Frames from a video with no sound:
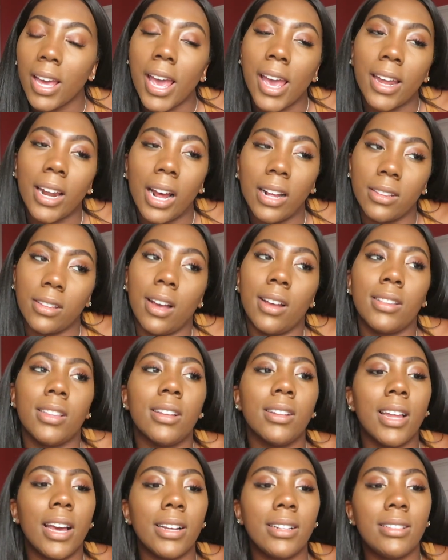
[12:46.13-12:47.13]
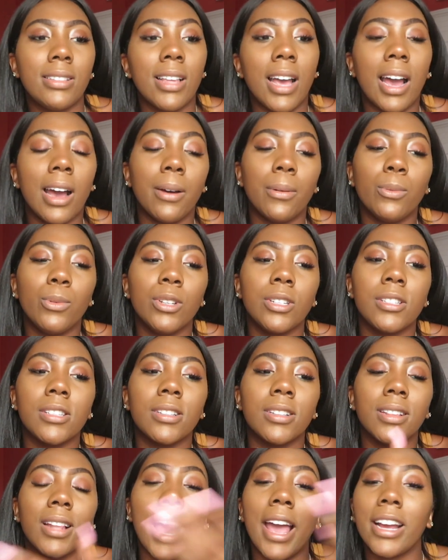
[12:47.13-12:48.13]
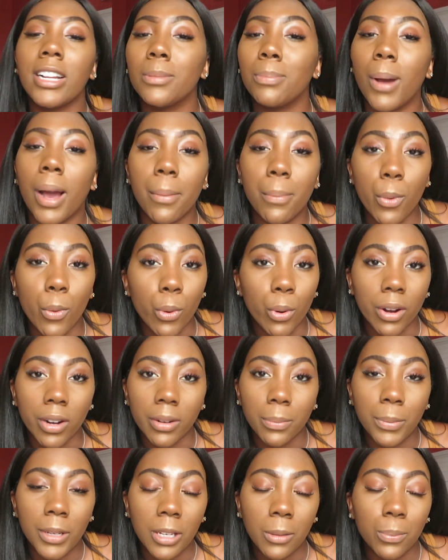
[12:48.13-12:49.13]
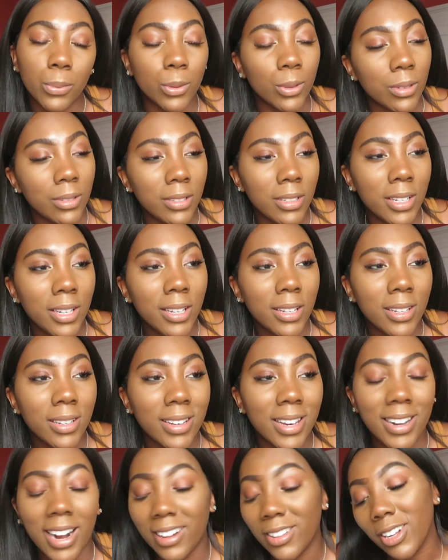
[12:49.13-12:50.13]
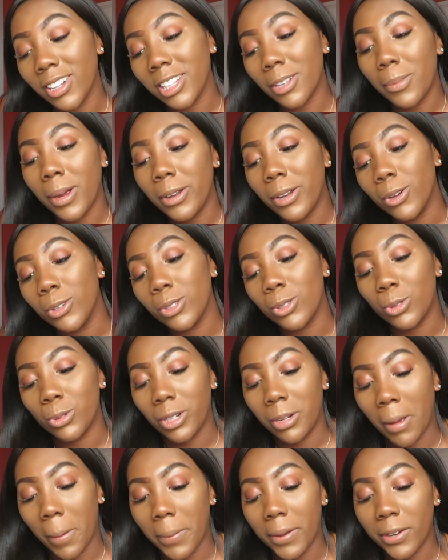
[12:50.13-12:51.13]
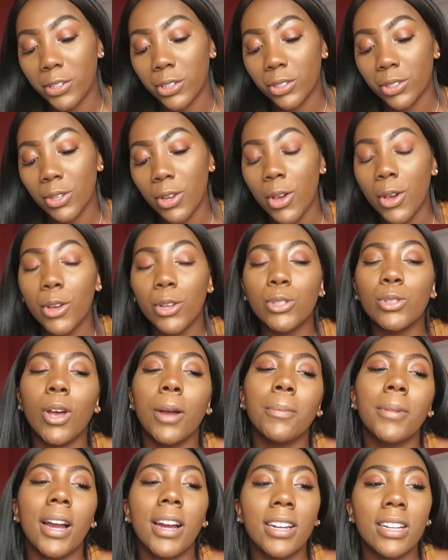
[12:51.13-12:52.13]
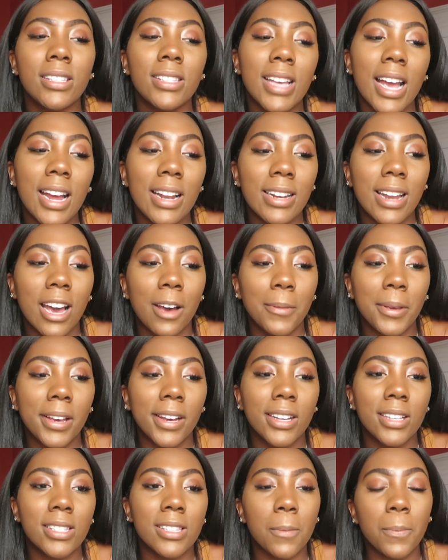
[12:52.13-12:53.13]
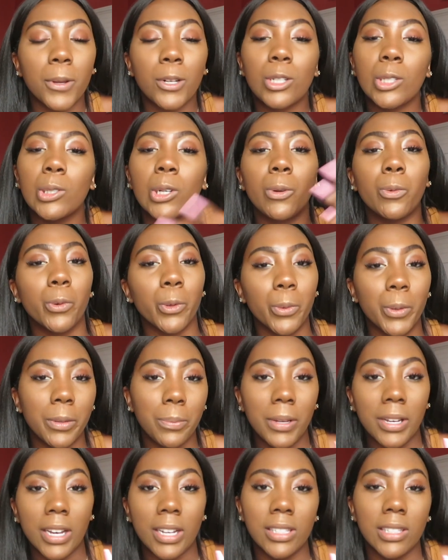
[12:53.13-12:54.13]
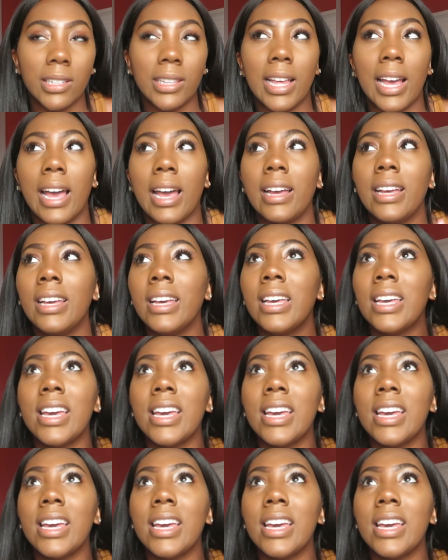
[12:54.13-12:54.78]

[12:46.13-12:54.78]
and I thought that like that was liked by more people, and I thought that my nose was ruining my pictures. So I'm kind of sad now because some pictures are ruined because of that,